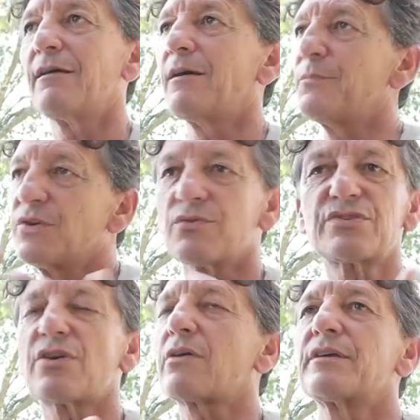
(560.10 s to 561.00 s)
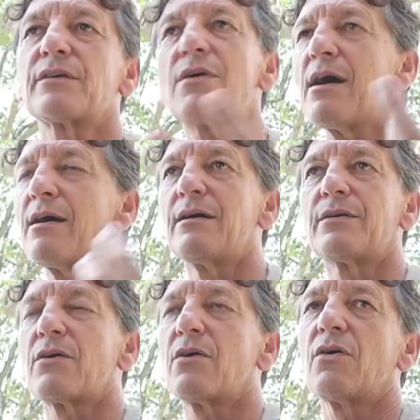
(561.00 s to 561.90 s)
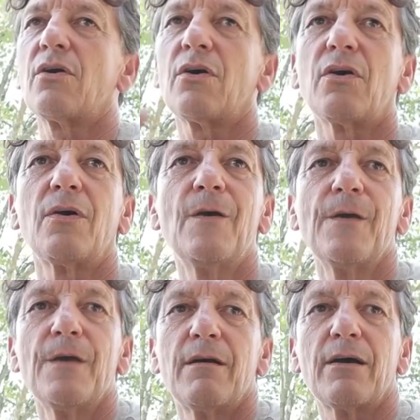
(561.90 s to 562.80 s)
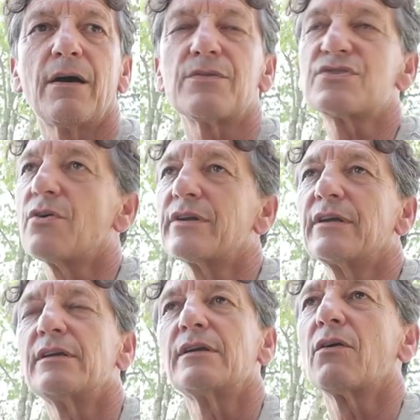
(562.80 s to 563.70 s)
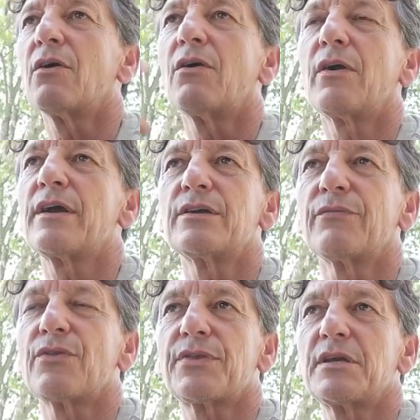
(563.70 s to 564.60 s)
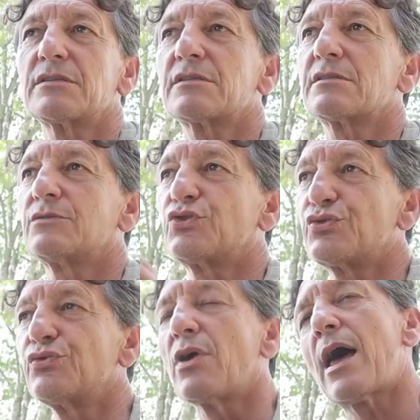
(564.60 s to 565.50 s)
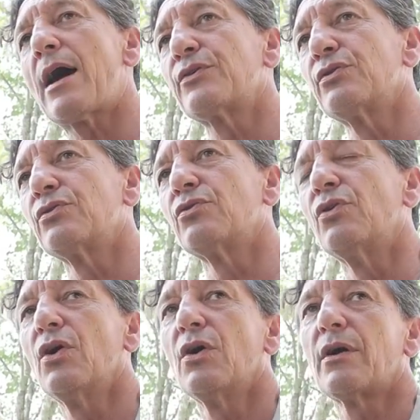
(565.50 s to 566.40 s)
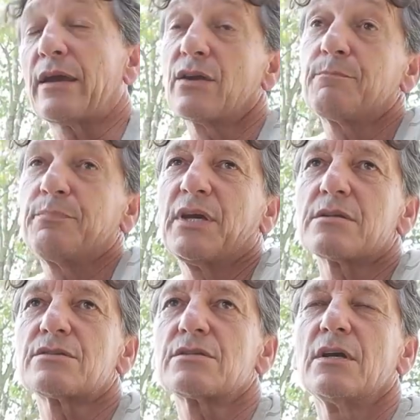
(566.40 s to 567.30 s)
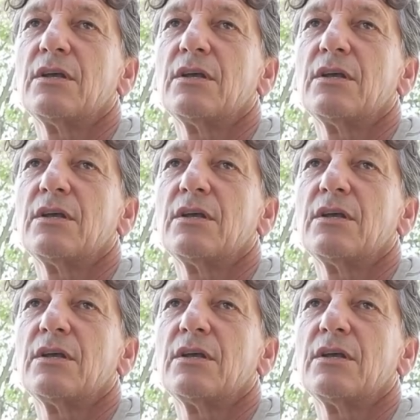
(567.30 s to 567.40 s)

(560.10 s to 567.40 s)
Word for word: um, you know, circling around or, or mm-hmm. uh, zoning or any of those things to allow you. I could because